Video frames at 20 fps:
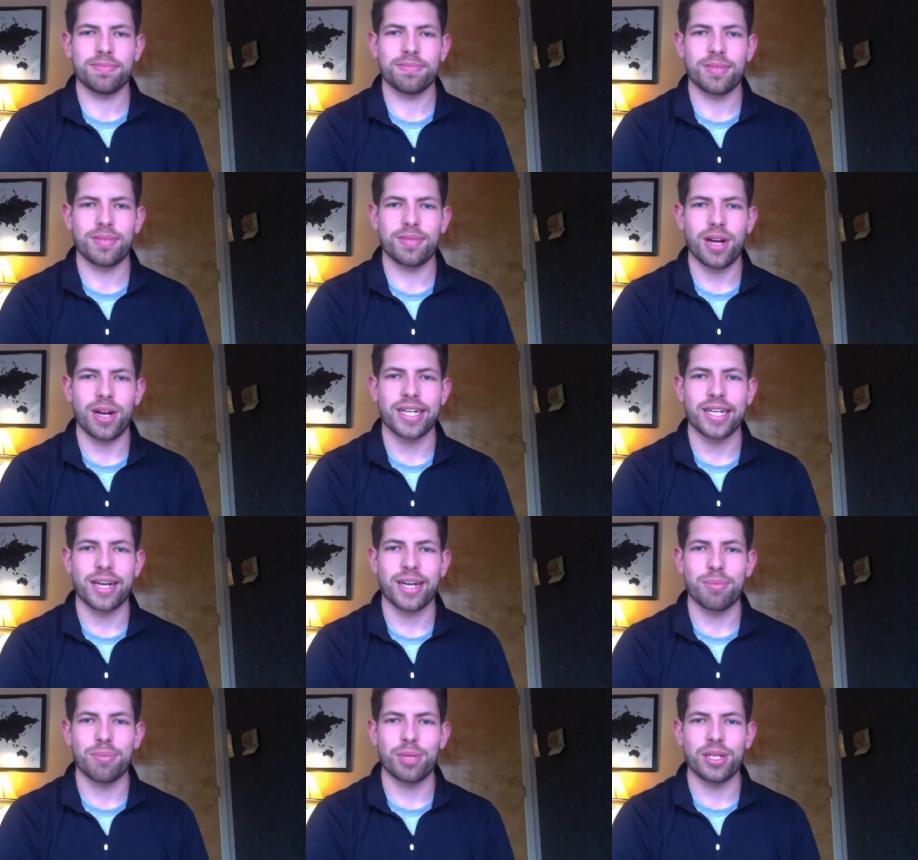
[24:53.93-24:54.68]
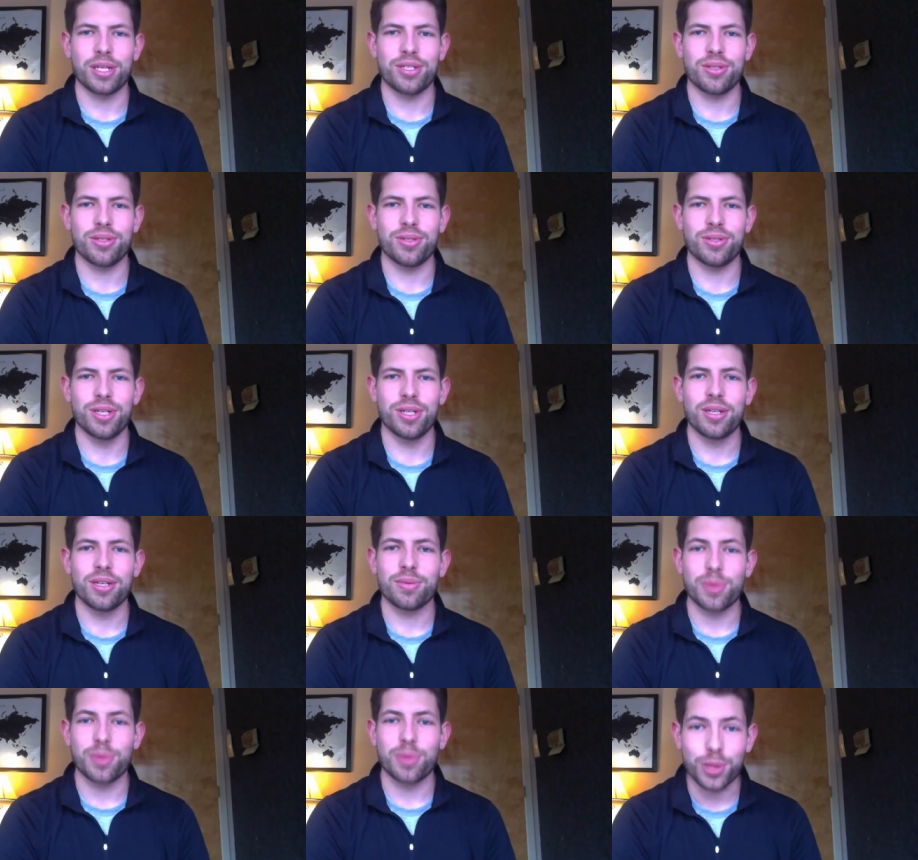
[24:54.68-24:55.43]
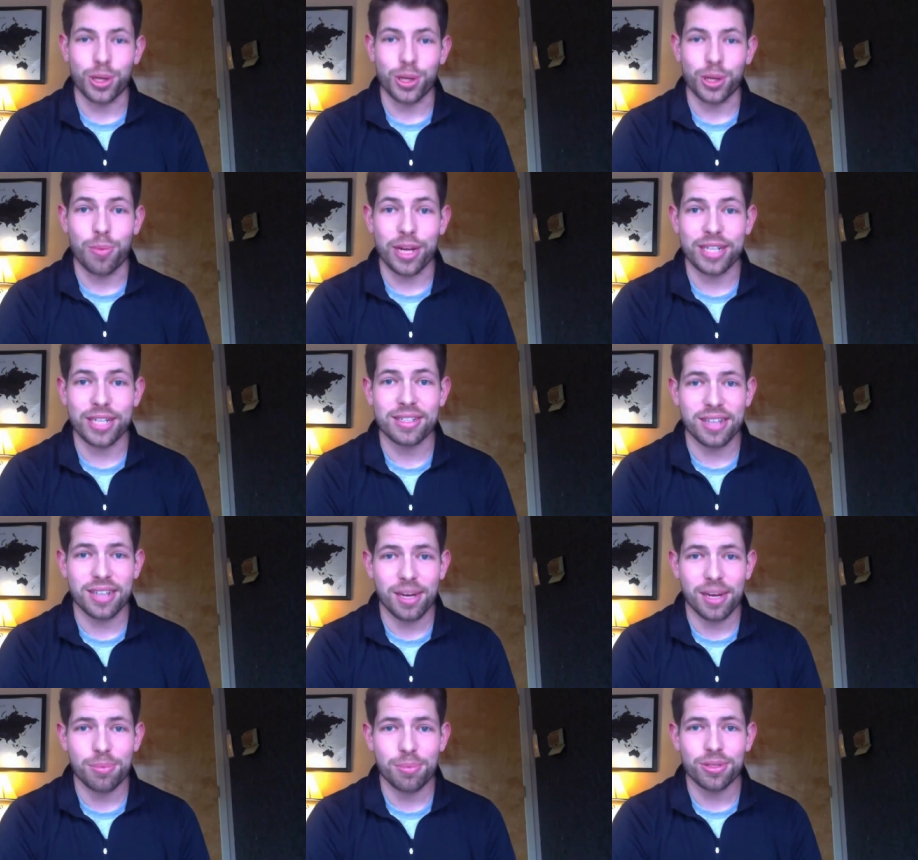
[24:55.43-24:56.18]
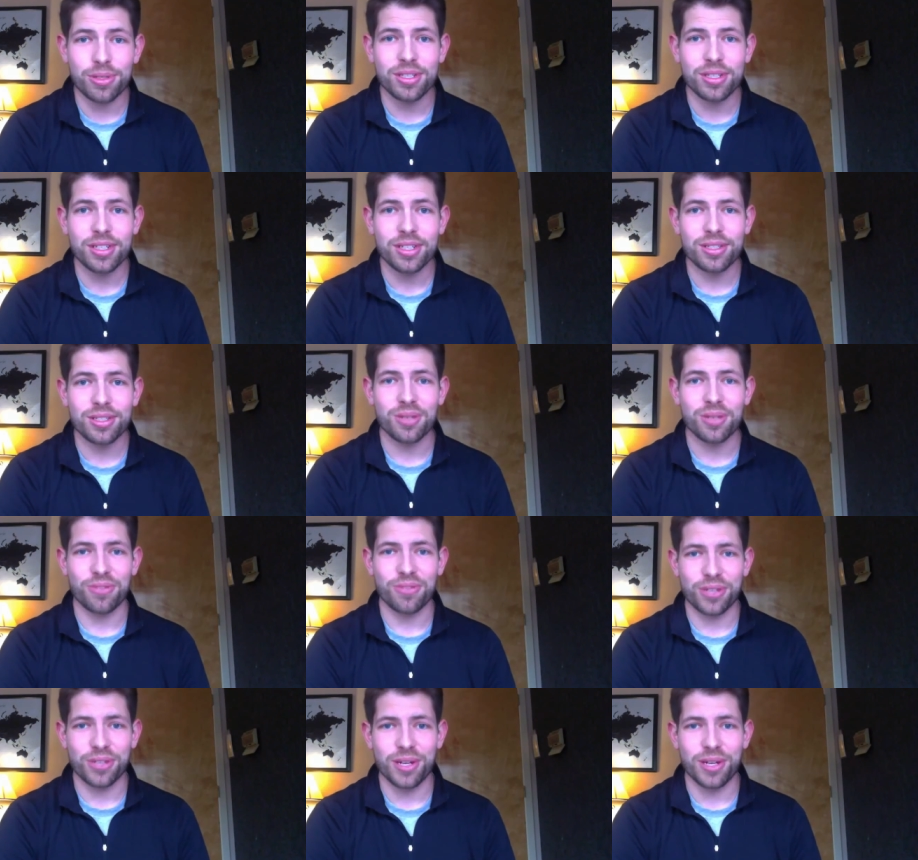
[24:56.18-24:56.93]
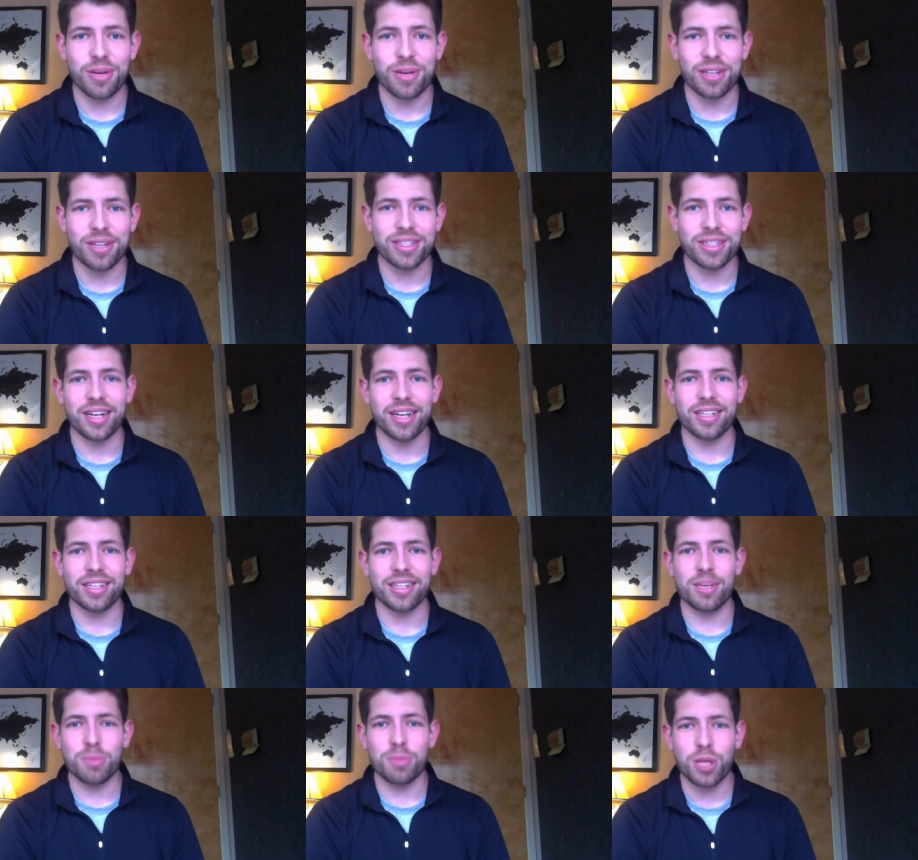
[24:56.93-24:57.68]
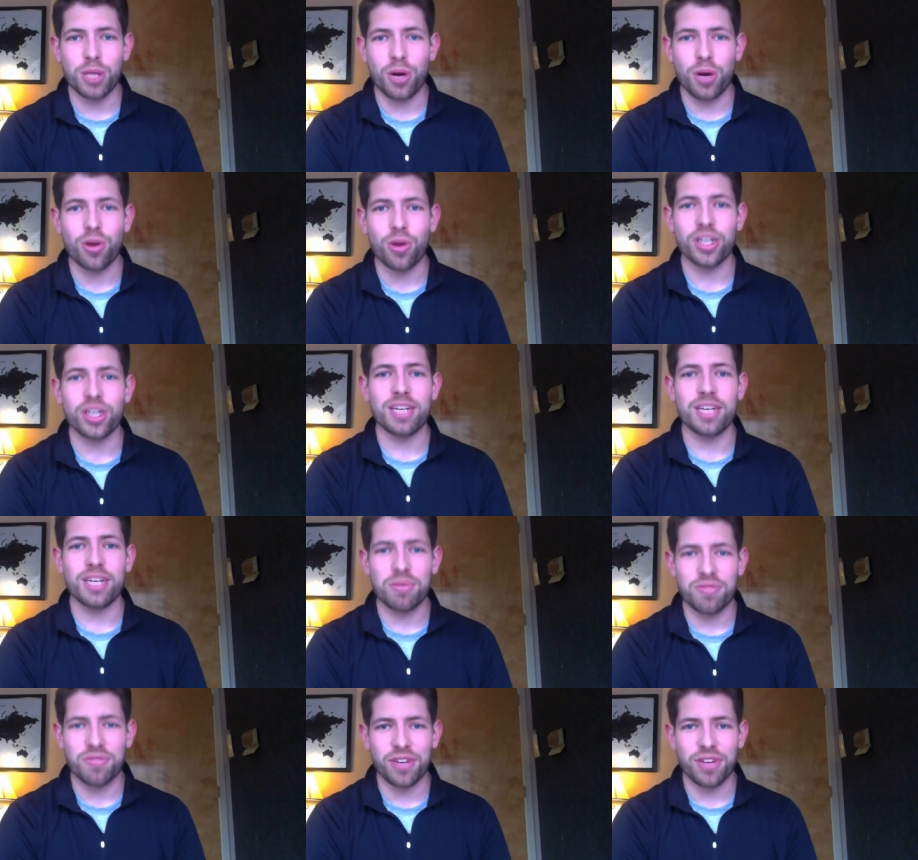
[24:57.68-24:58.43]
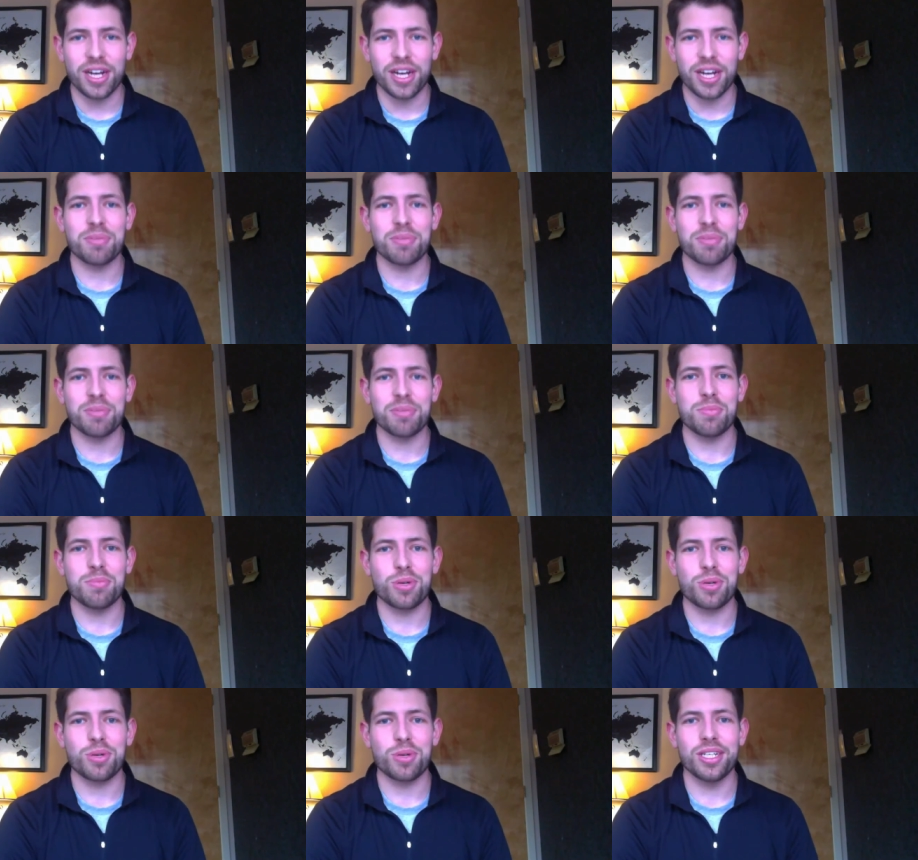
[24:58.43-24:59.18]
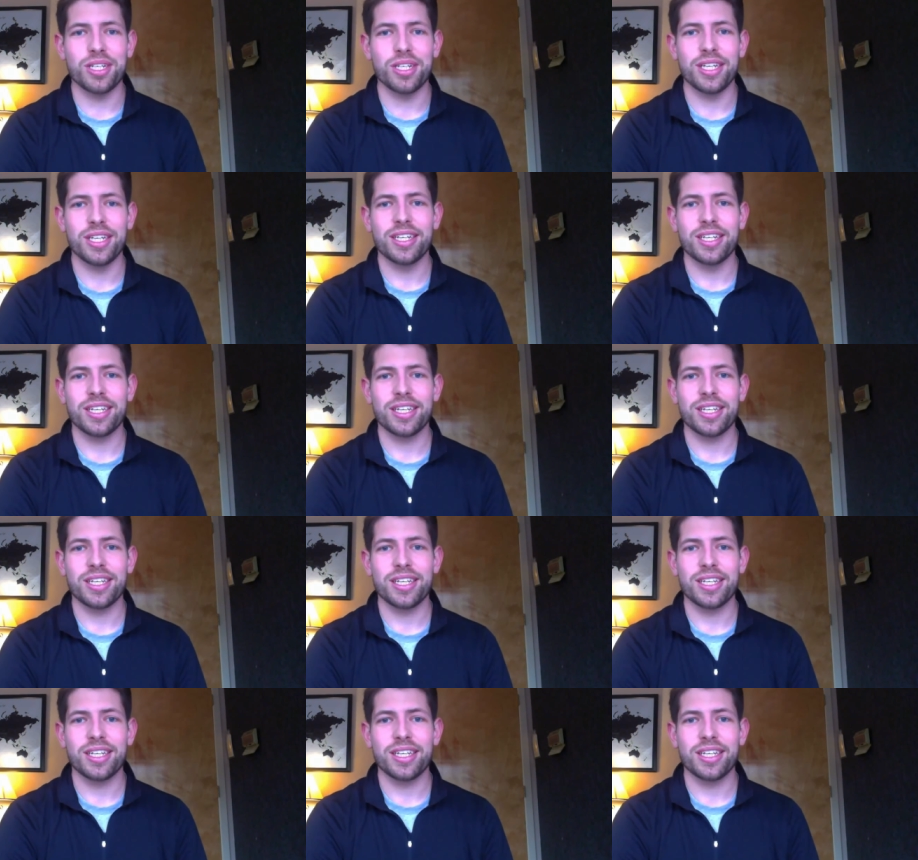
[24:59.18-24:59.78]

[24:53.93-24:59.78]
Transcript: All right, God bless you. Remember, go make disciples. Don't forget about that. Keep going. Keep inviting people. Keep